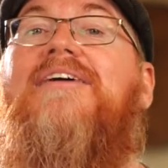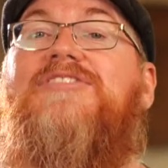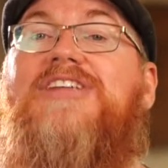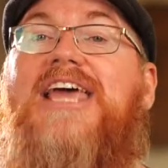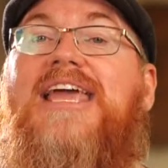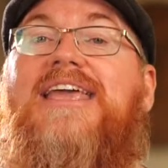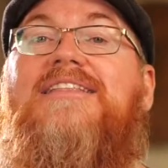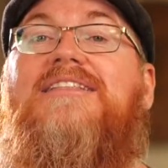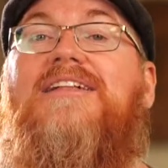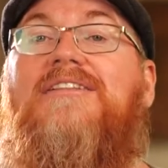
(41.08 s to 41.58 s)

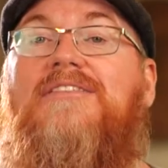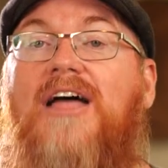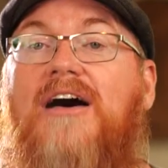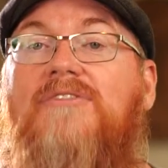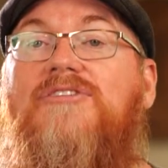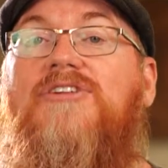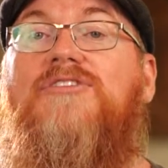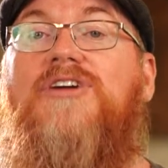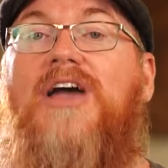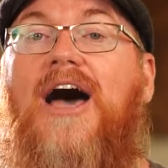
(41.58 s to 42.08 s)
taking the
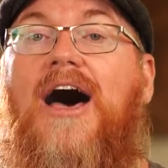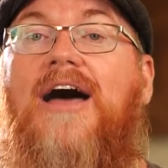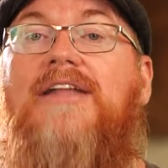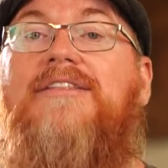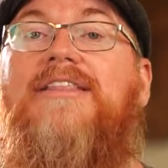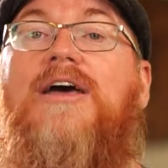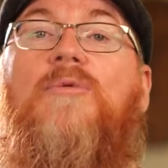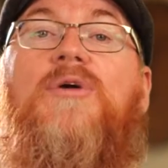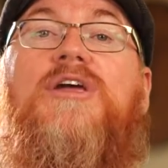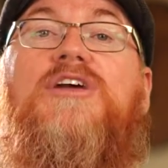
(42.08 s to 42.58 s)
love of
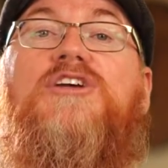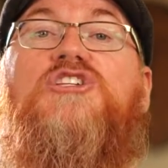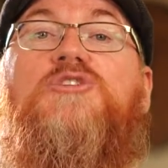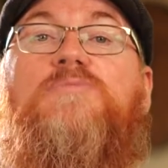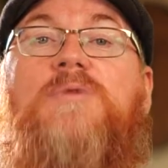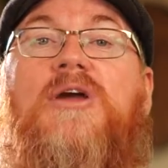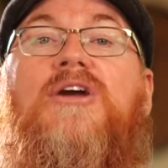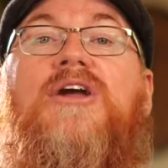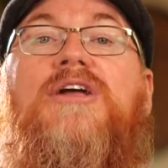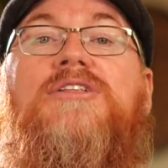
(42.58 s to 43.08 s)
God that we
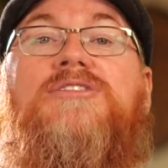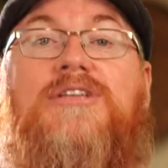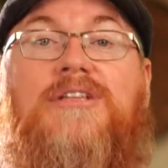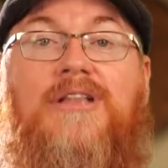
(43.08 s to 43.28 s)
experience